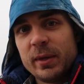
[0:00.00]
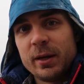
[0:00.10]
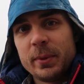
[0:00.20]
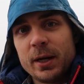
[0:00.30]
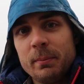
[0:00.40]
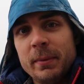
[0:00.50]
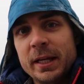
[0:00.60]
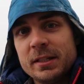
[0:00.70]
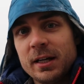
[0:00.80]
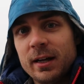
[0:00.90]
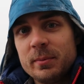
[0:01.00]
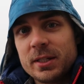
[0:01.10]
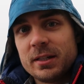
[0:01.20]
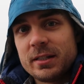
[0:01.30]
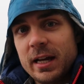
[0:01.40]
I've been up here many
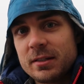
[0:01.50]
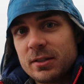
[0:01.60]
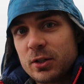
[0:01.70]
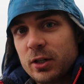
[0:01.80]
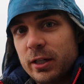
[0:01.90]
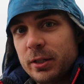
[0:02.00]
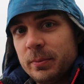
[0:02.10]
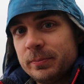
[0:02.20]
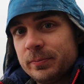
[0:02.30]
times in Assassin's Creed.